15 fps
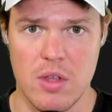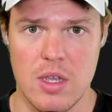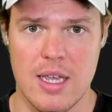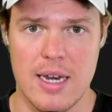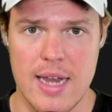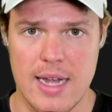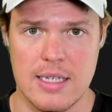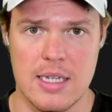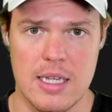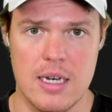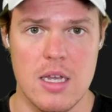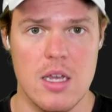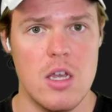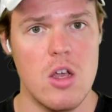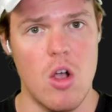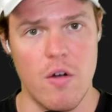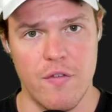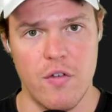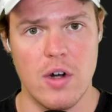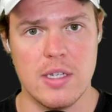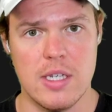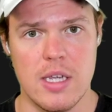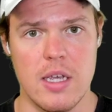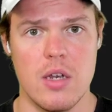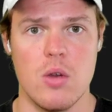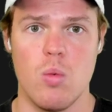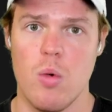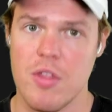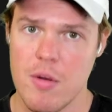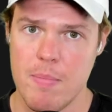connected our front end
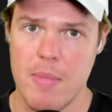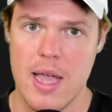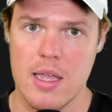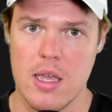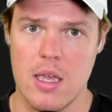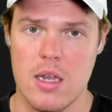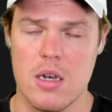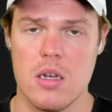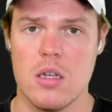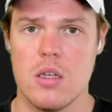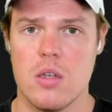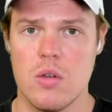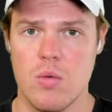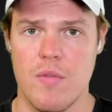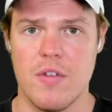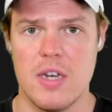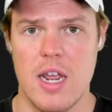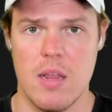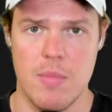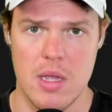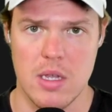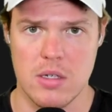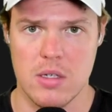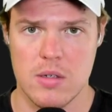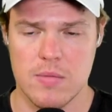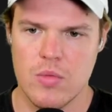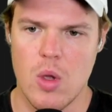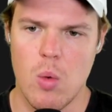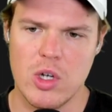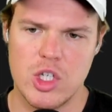with our back end with a database.
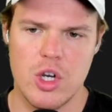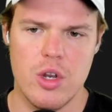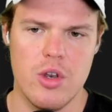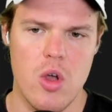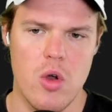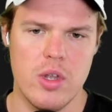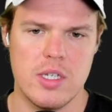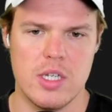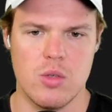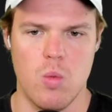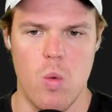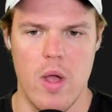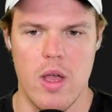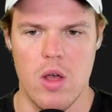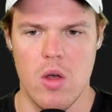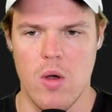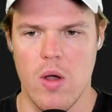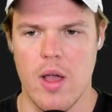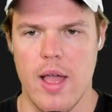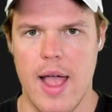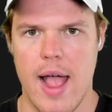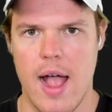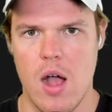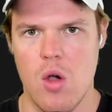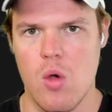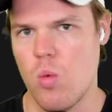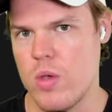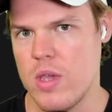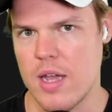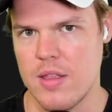I want you to notice as well how
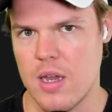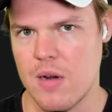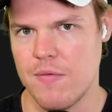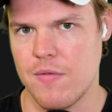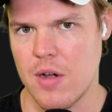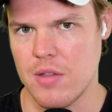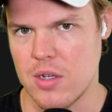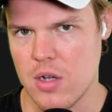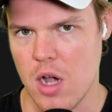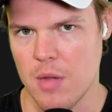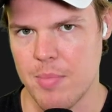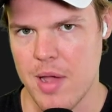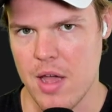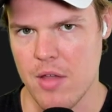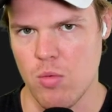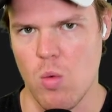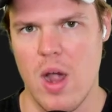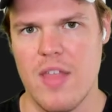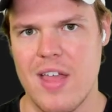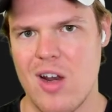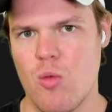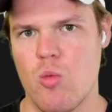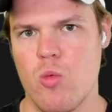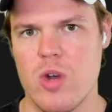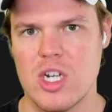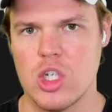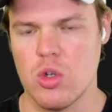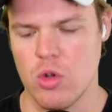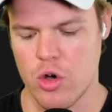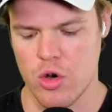we identified the doc path, why that
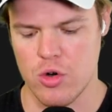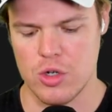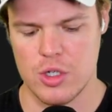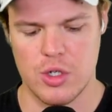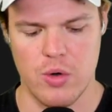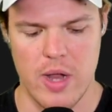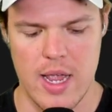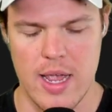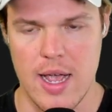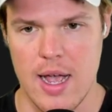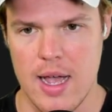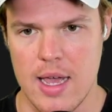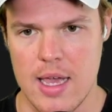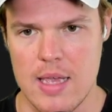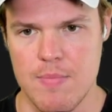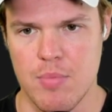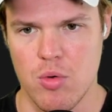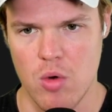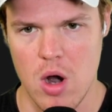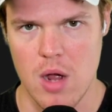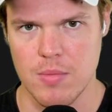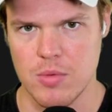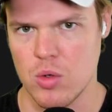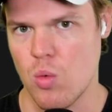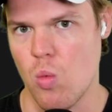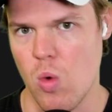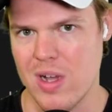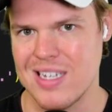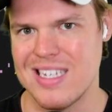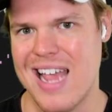original cursor AI prompt
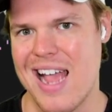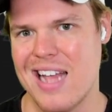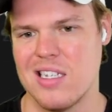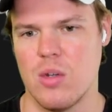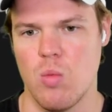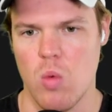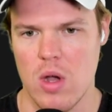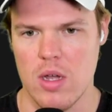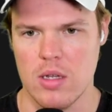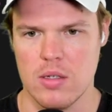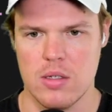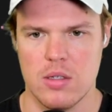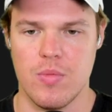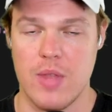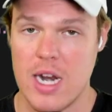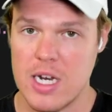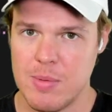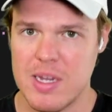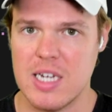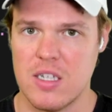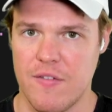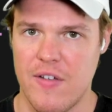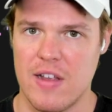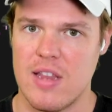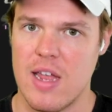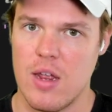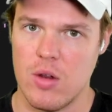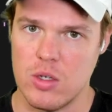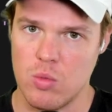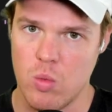was as it was. That is because the fact that
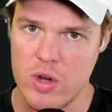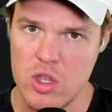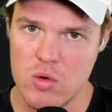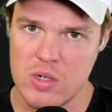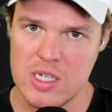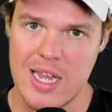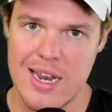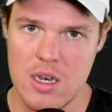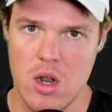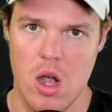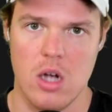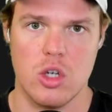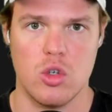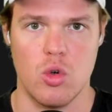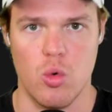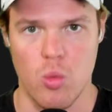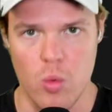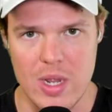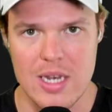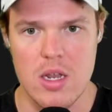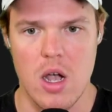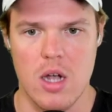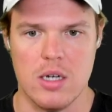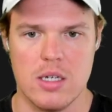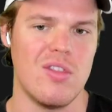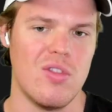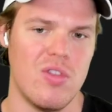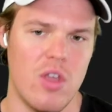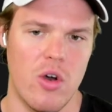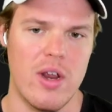is when you set docs or read docs,
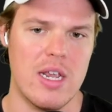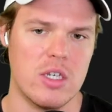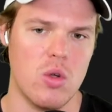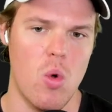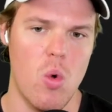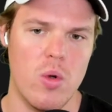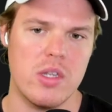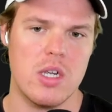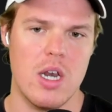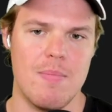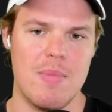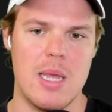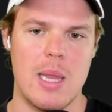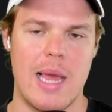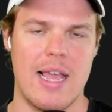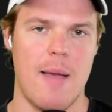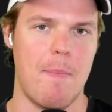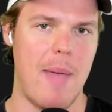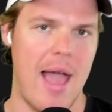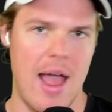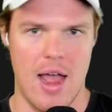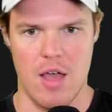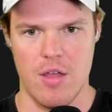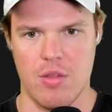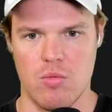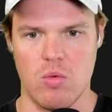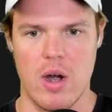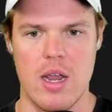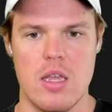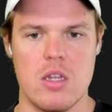there is always going to be like a path,
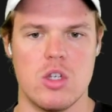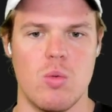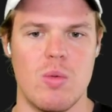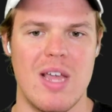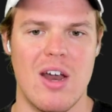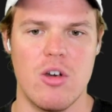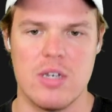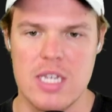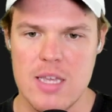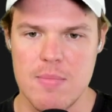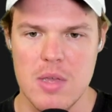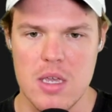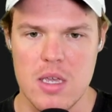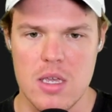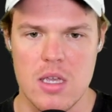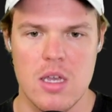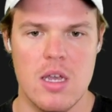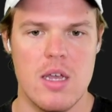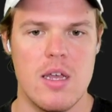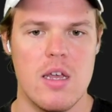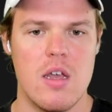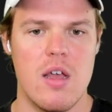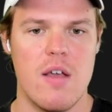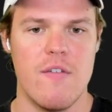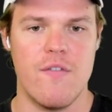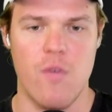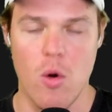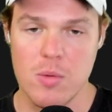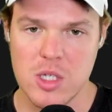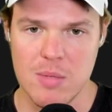right? So we got our DB,
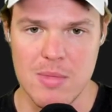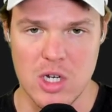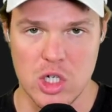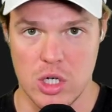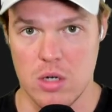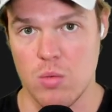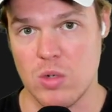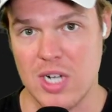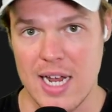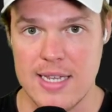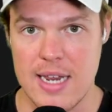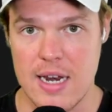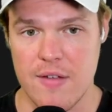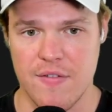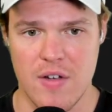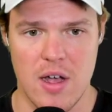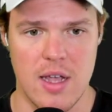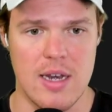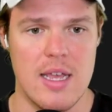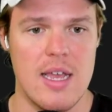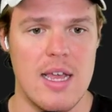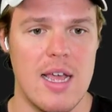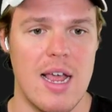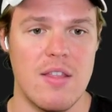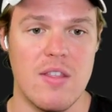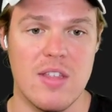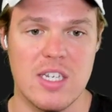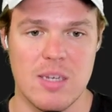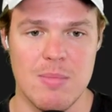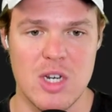form submission, which I identified, and then the
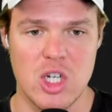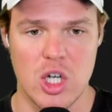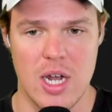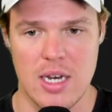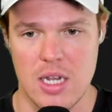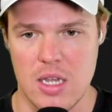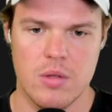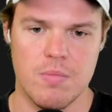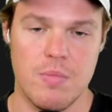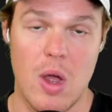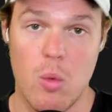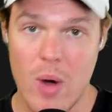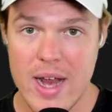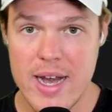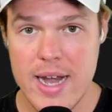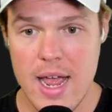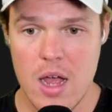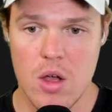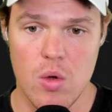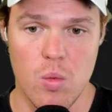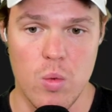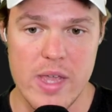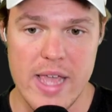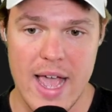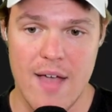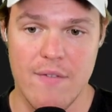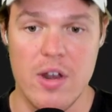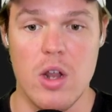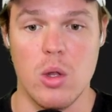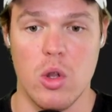submission ID. Now, right now, we have
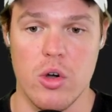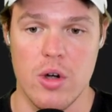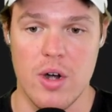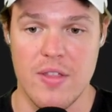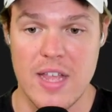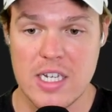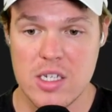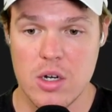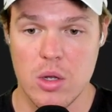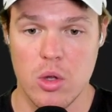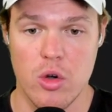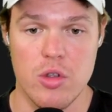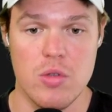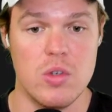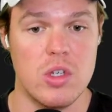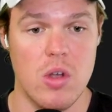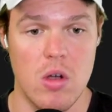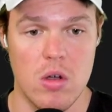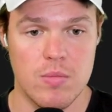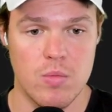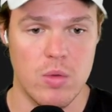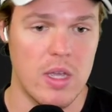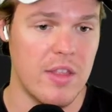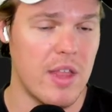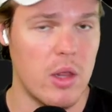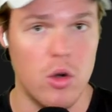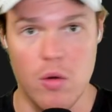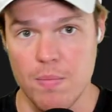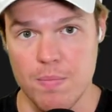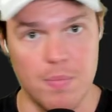an alert, and that's the alert you saw. You got that
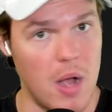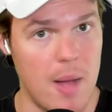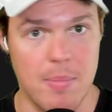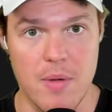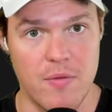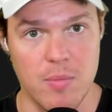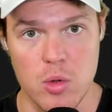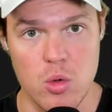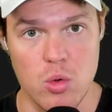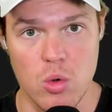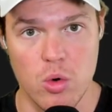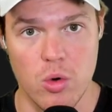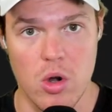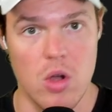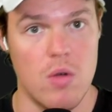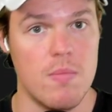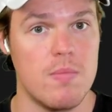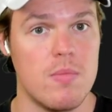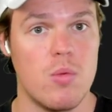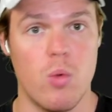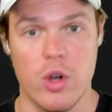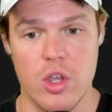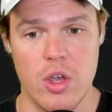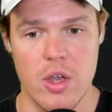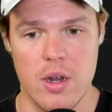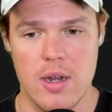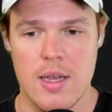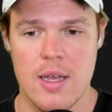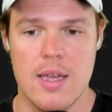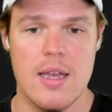little pop up from Google Chrome. We're good.
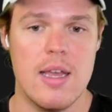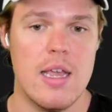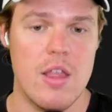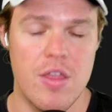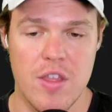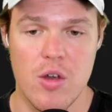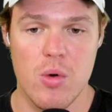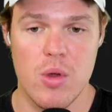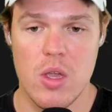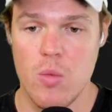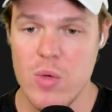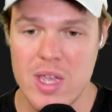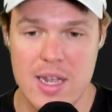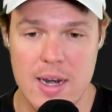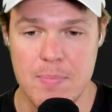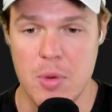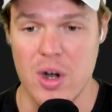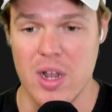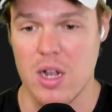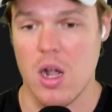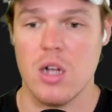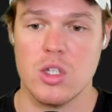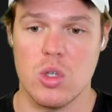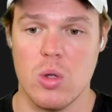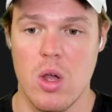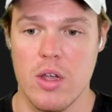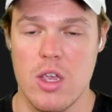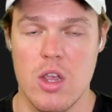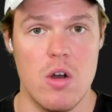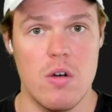In theory, we could put a console
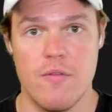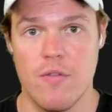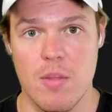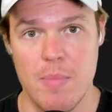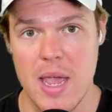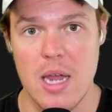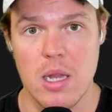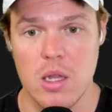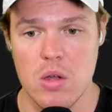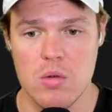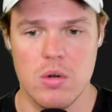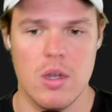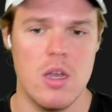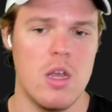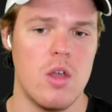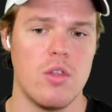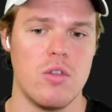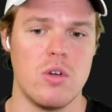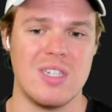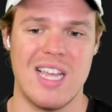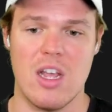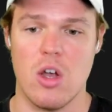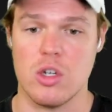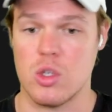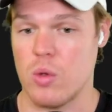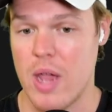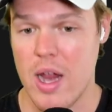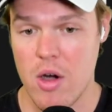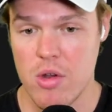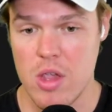log here for the payload. There is a console
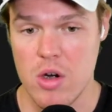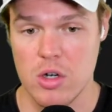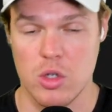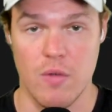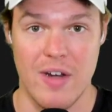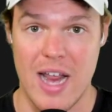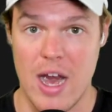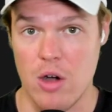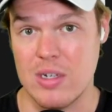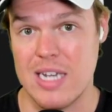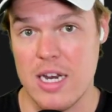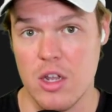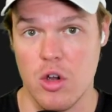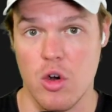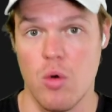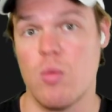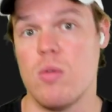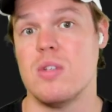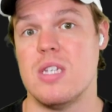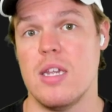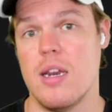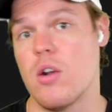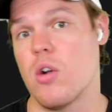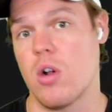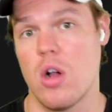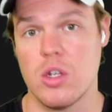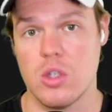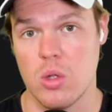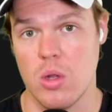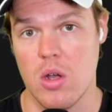error here, so if an error did occur, we would see it in our
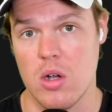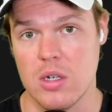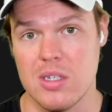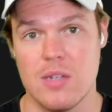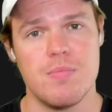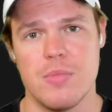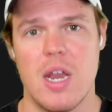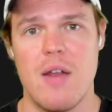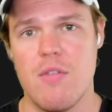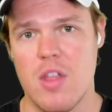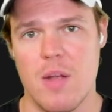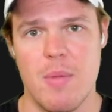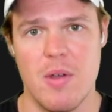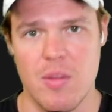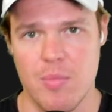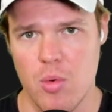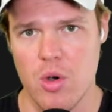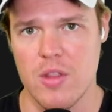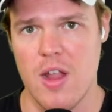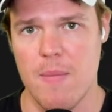console logs and everything about the board in that